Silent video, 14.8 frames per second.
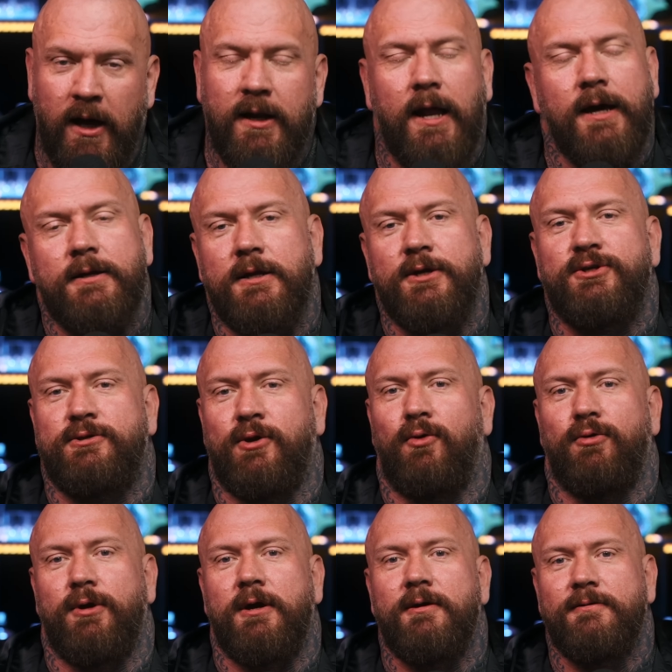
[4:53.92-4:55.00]
A likely
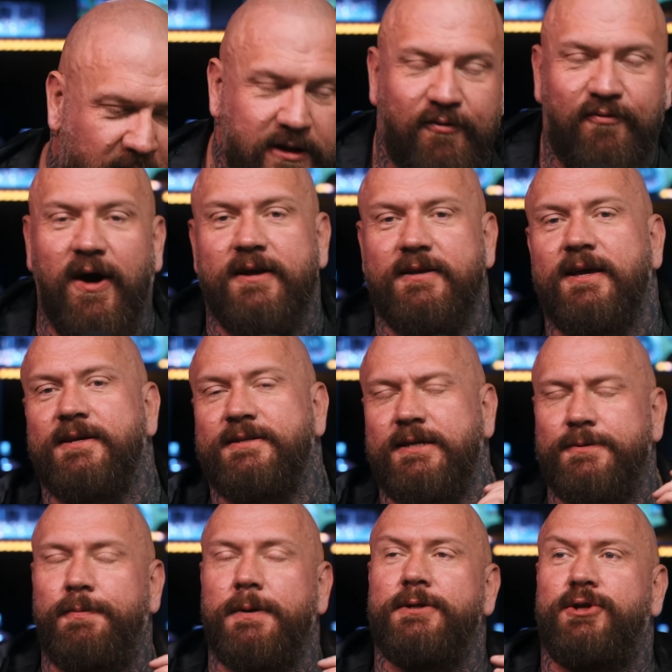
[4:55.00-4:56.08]
story. And the fact is,
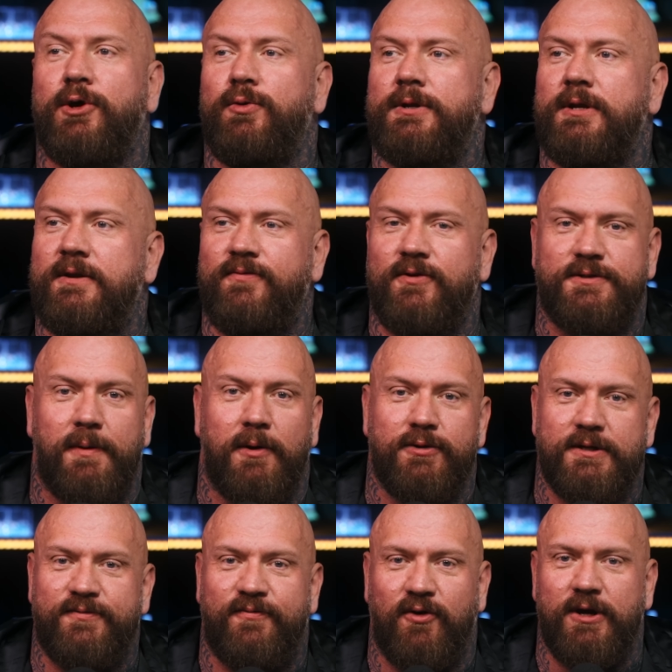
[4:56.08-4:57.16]
he's been doing interviews about
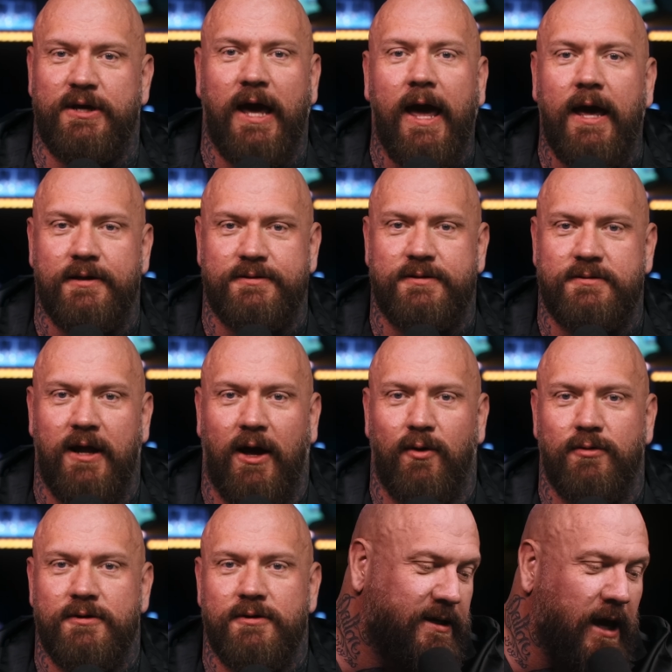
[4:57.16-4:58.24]
this for years
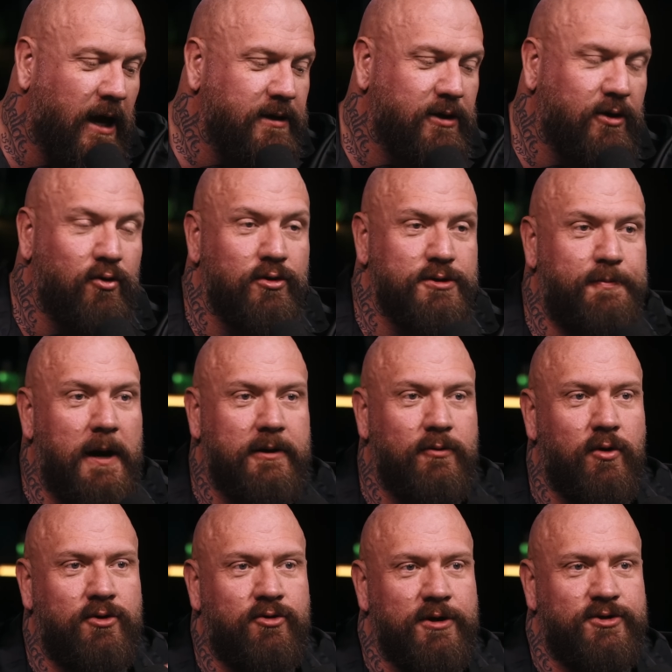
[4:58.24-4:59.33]
now. kind of goes back to
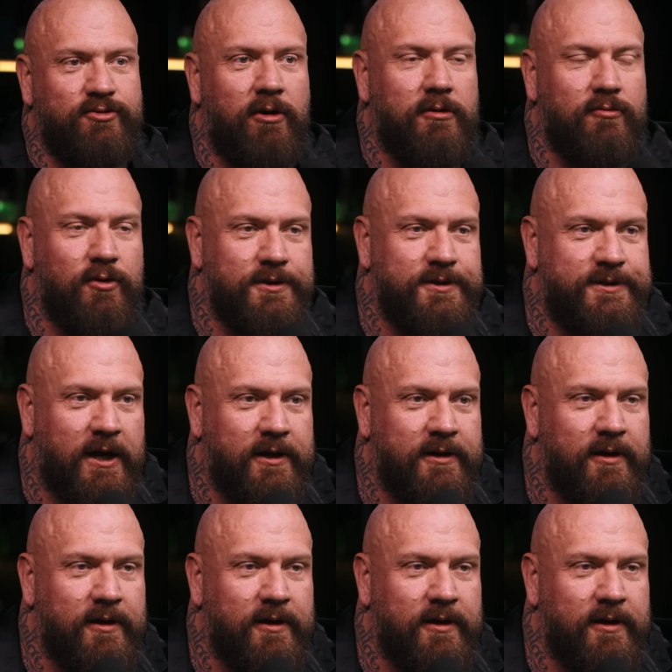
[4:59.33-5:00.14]
what Chris Rock once said